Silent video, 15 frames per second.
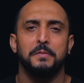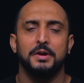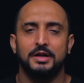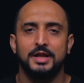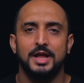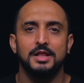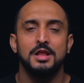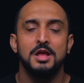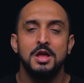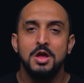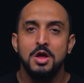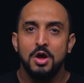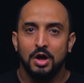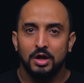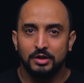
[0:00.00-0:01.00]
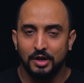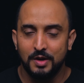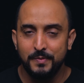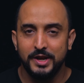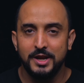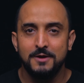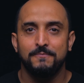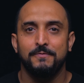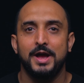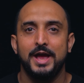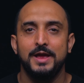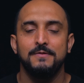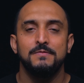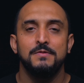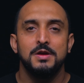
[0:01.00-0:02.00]
but then the remaining
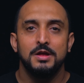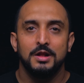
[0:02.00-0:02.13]
5,